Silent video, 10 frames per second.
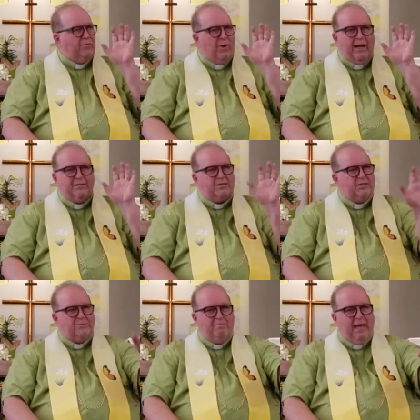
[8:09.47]
Christ
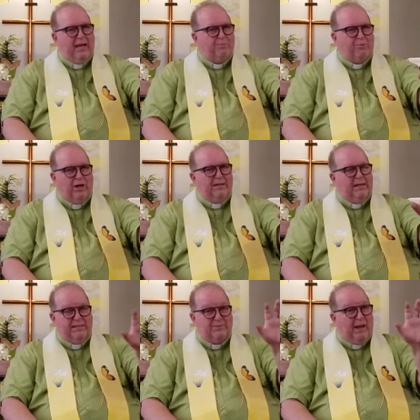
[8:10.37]
is made
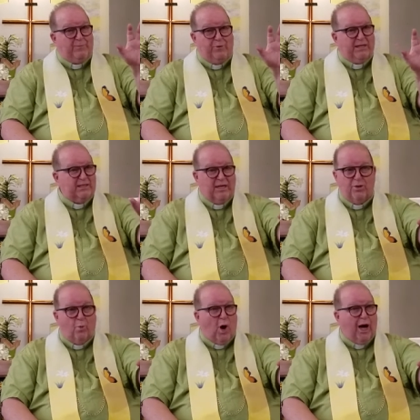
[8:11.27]
he's made present in
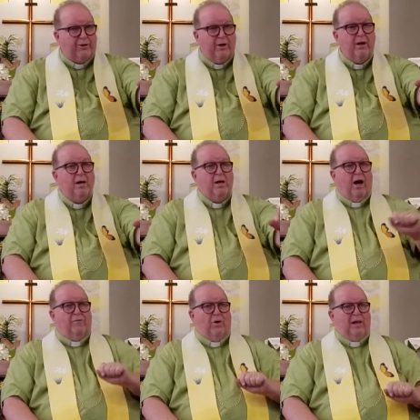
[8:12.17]
the water
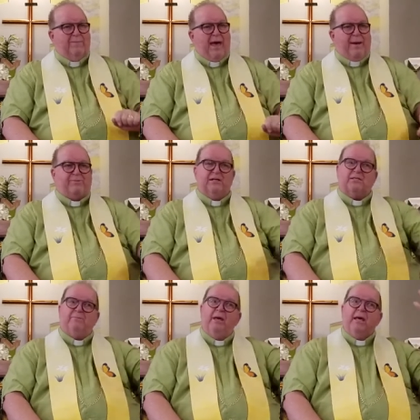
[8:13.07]
of holy
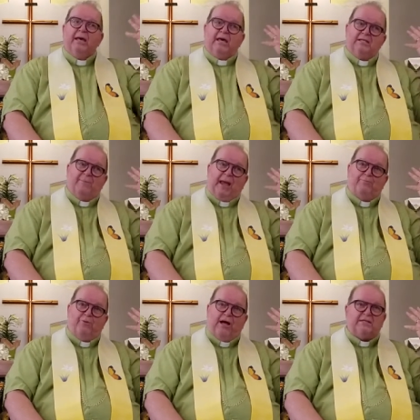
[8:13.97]
baptism. He's
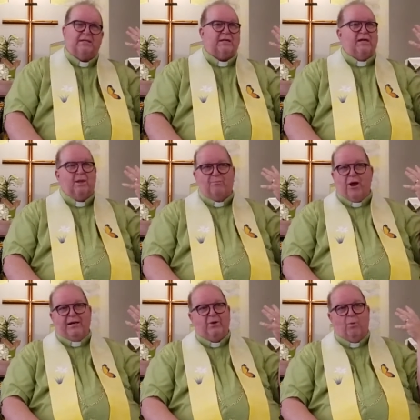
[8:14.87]
made present in the
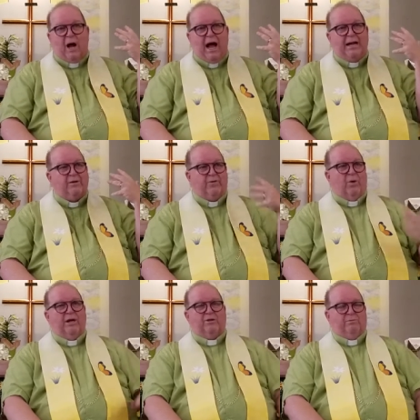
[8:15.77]
bread and wine of
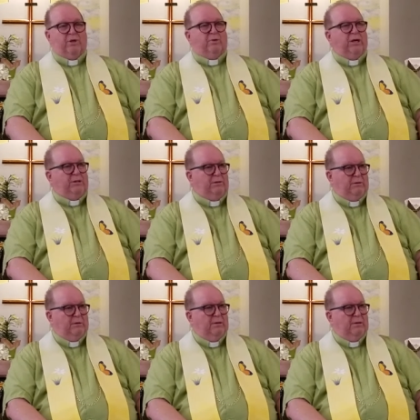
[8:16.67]
holy communion.